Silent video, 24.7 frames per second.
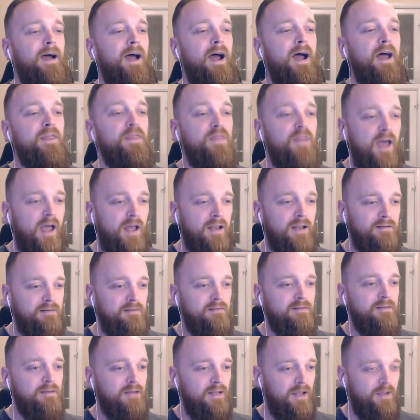and then
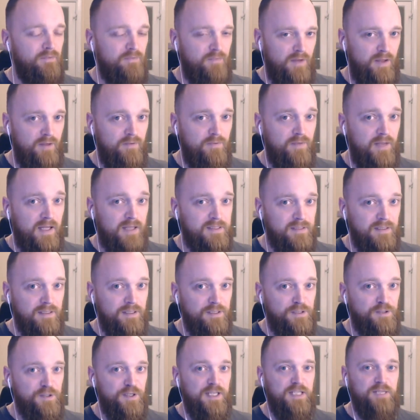if if that still
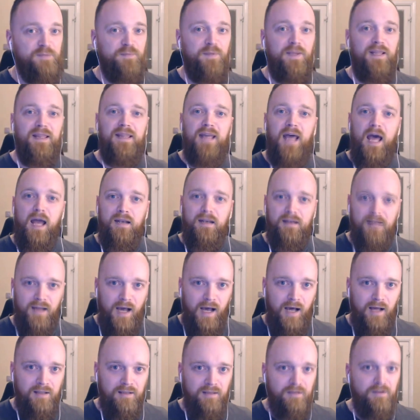intrigues me, then
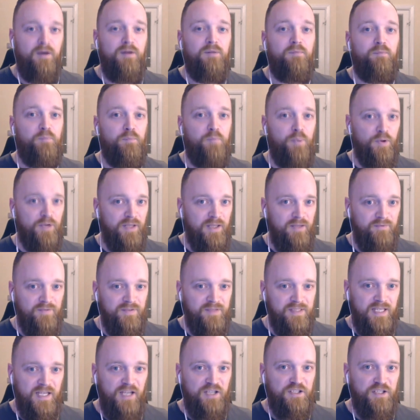I'll put the
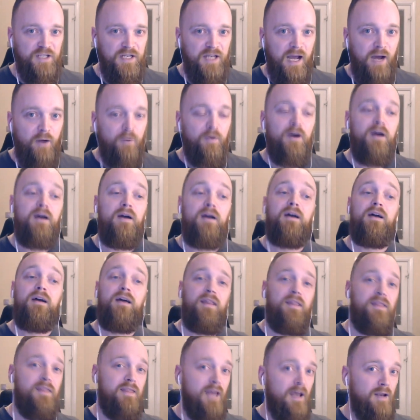invitation out.
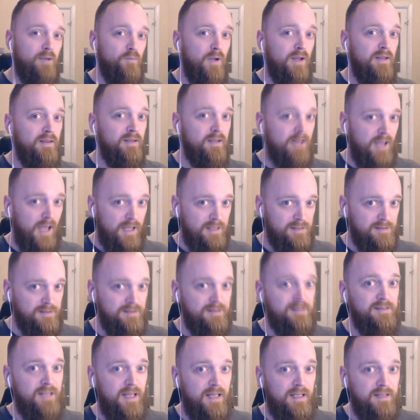Then when the
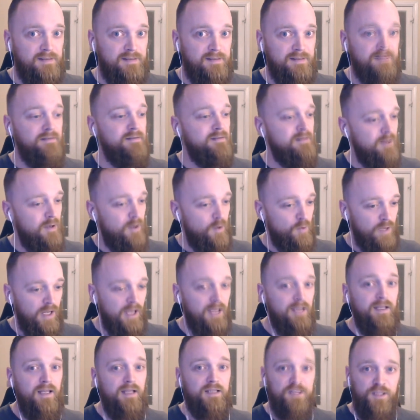guest says
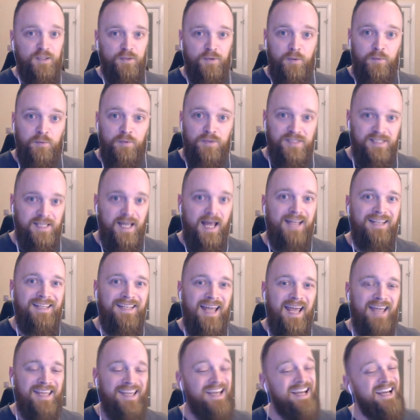okay, let's do it, we'll set a
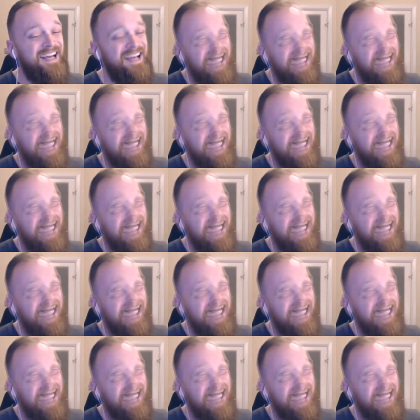date.